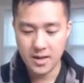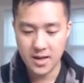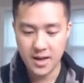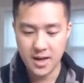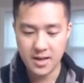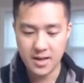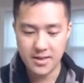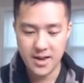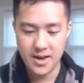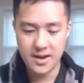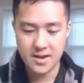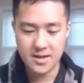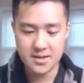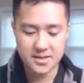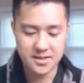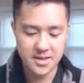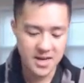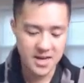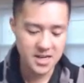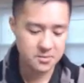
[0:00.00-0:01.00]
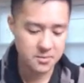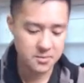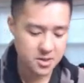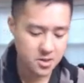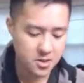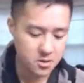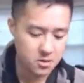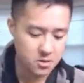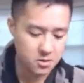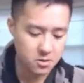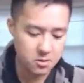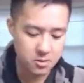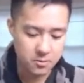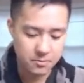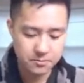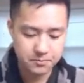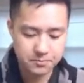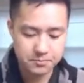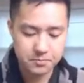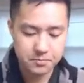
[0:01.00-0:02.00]
and then Seismitoad.
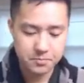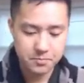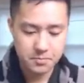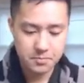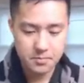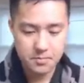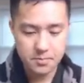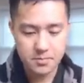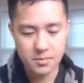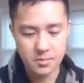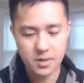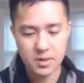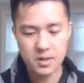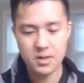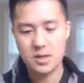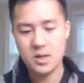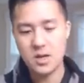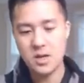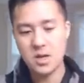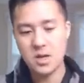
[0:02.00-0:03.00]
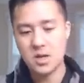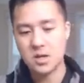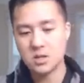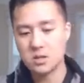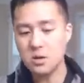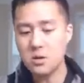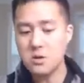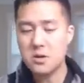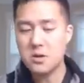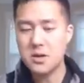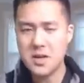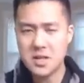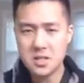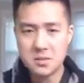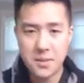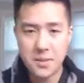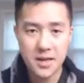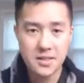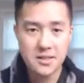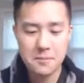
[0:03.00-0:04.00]
So you can
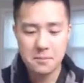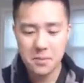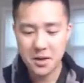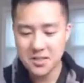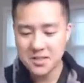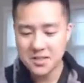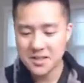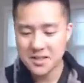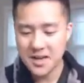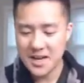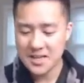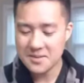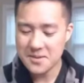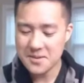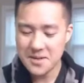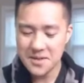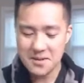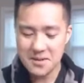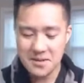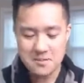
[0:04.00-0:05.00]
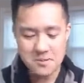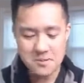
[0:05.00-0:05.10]
expect a bunch of Cosmic Eclipse